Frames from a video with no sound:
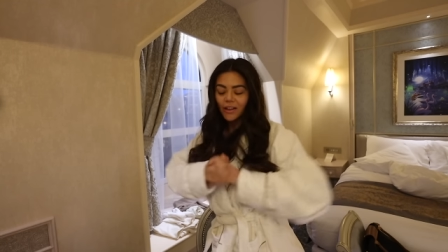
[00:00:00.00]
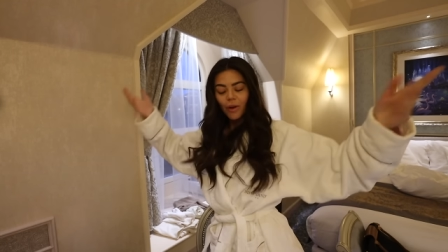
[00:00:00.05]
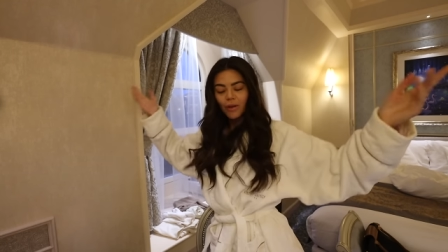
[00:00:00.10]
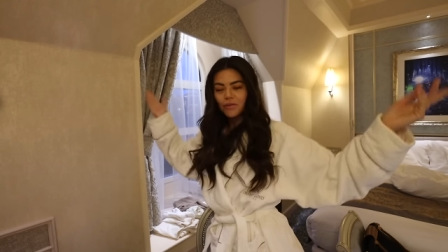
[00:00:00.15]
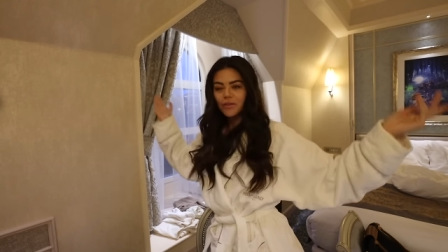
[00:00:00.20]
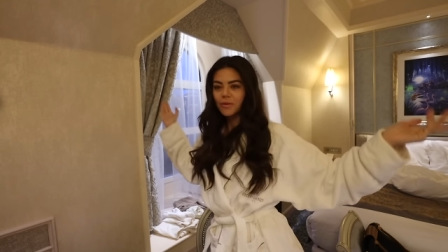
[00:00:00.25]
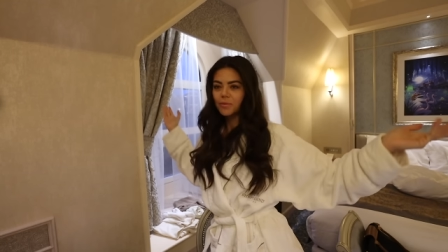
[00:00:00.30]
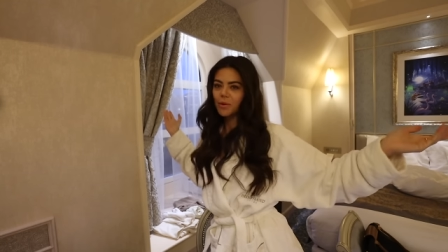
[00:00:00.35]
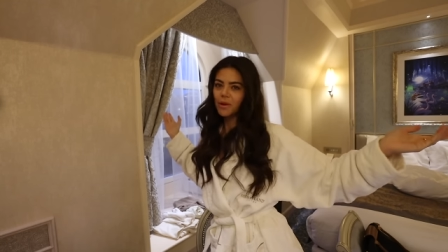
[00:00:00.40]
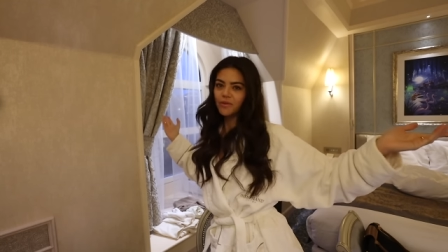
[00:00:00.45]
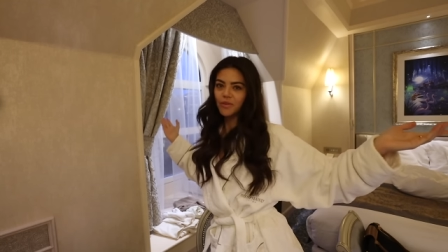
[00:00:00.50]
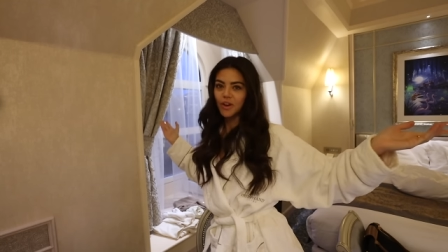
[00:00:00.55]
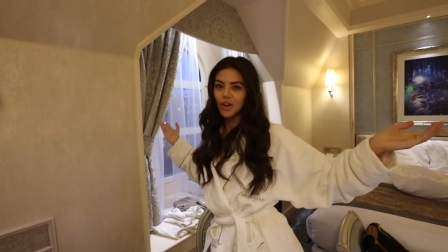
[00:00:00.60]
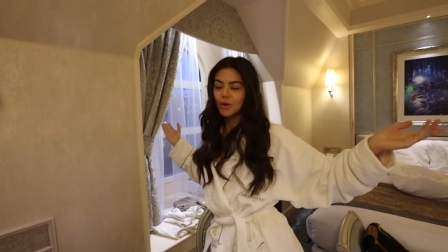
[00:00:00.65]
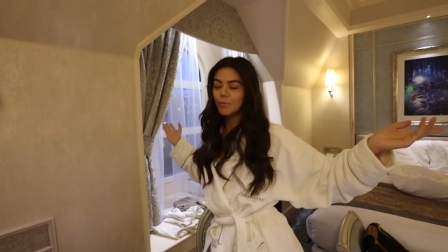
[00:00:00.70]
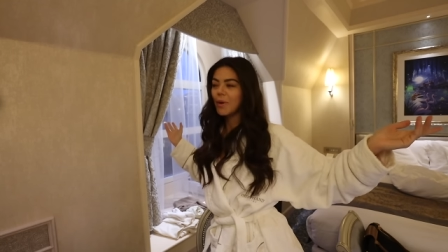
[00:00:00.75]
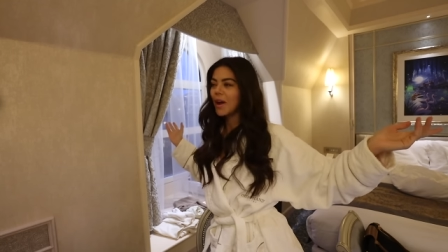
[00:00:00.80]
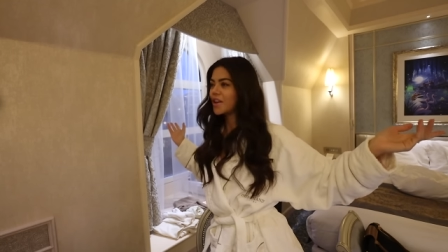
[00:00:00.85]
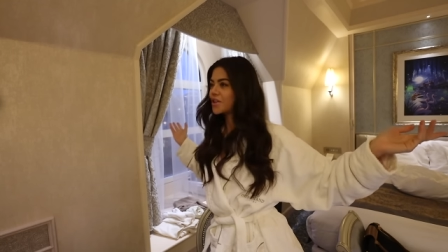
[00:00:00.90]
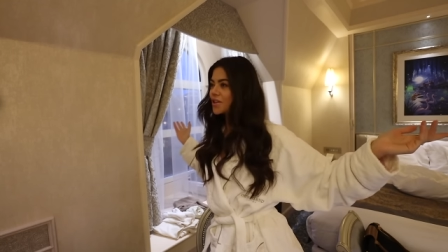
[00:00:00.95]
Welcome to my
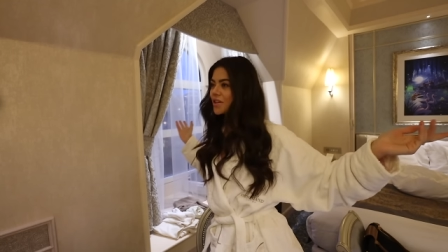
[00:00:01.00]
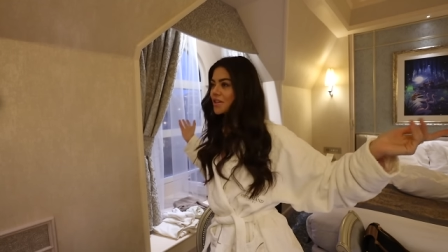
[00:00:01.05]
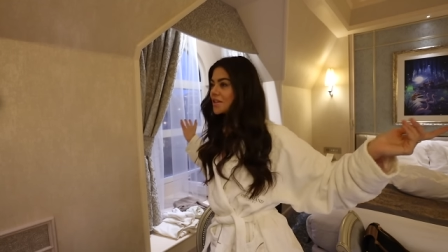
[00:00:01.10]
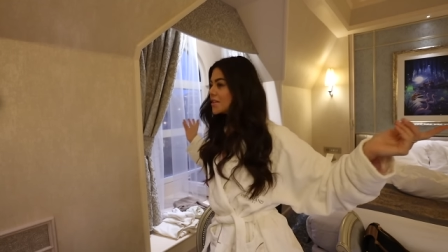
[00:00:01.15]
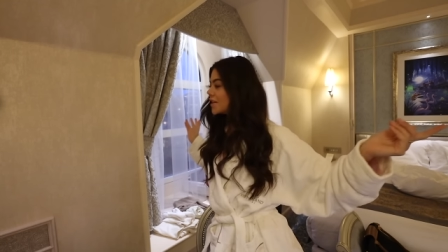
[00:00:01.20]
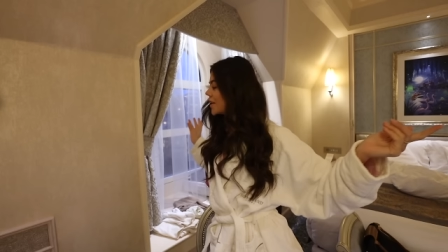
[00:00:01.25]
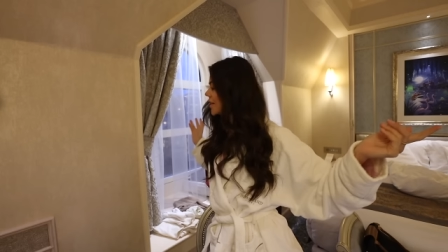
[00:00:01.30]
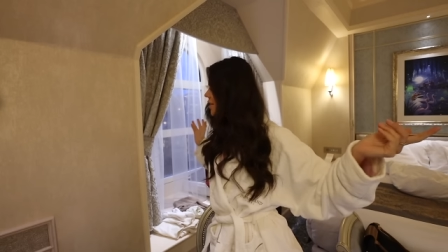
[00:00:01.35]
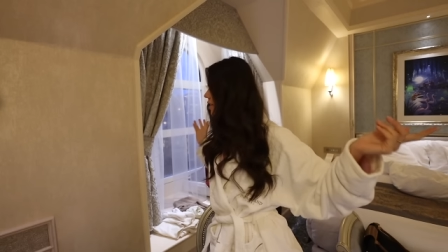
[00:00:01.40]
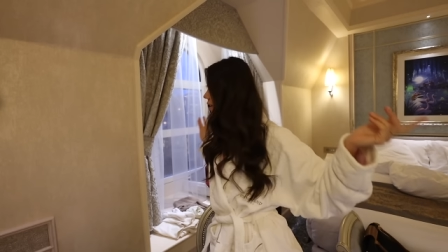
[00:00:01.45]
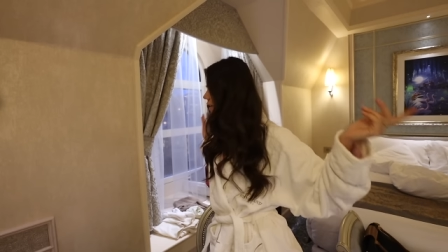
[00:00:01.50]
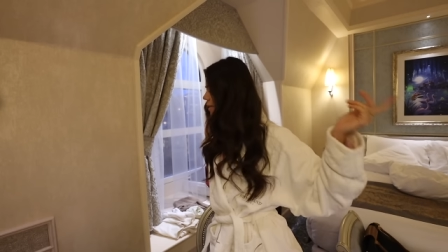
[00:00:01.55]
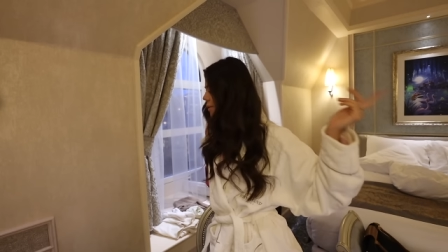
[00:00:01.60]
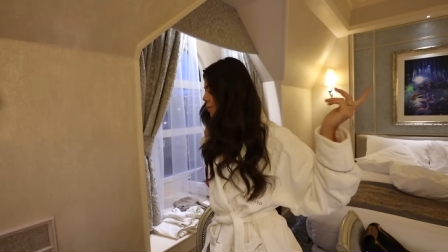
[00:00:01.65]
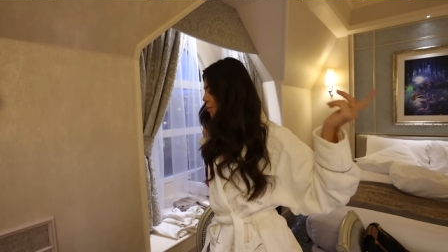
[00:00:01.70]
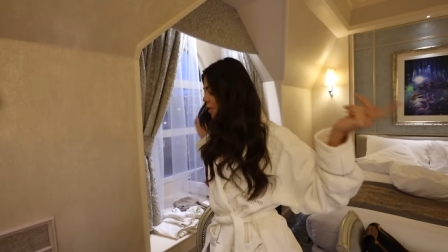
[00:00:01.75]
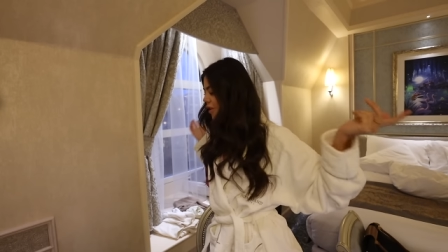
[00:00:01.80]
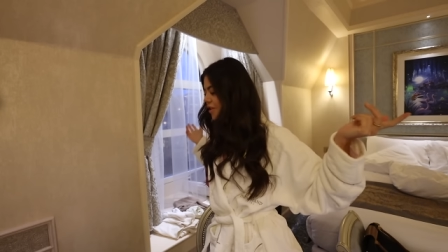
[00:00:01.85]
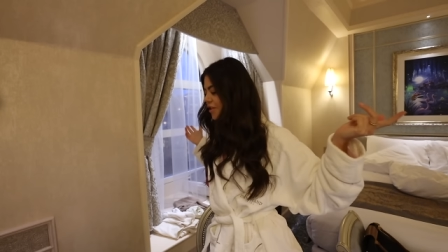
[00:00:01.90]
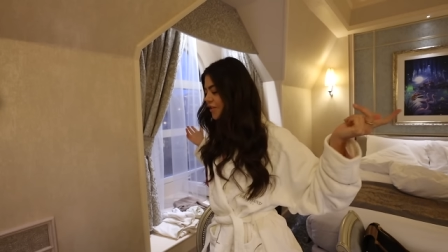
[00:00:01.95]
room. As you can see, it is
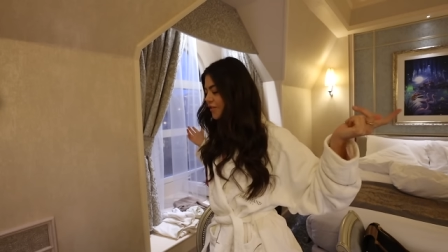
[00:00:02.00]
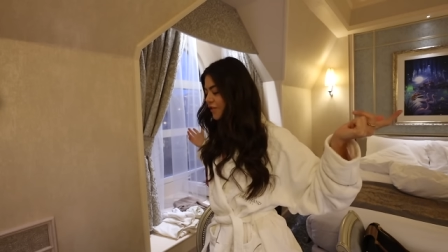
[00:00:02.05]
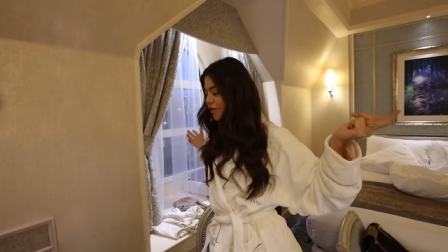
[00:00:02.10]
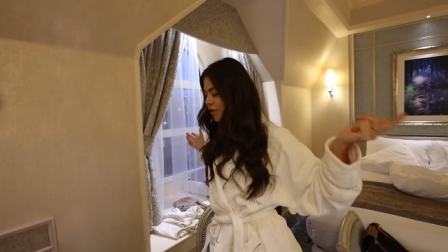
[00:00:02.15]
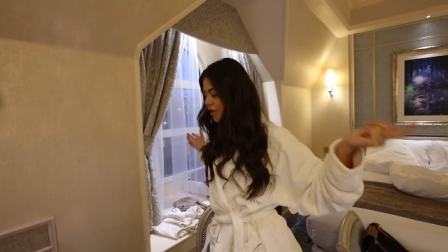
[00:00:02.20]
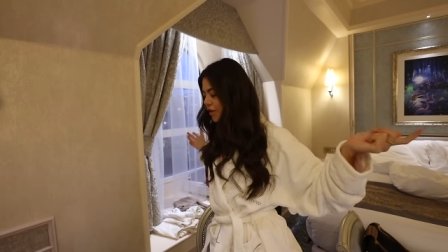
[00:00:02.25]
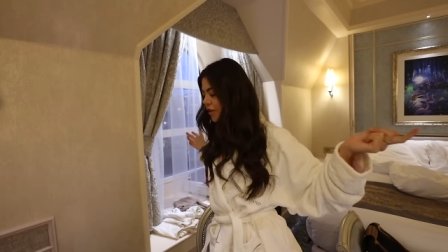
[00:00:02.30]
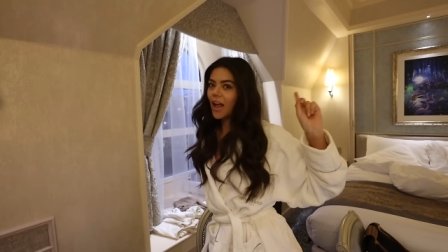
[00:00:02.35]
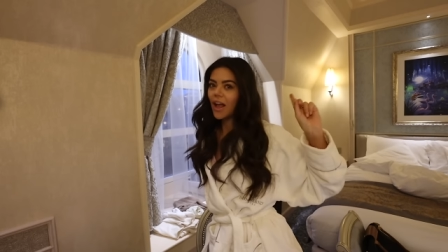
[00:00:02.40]
wonderful.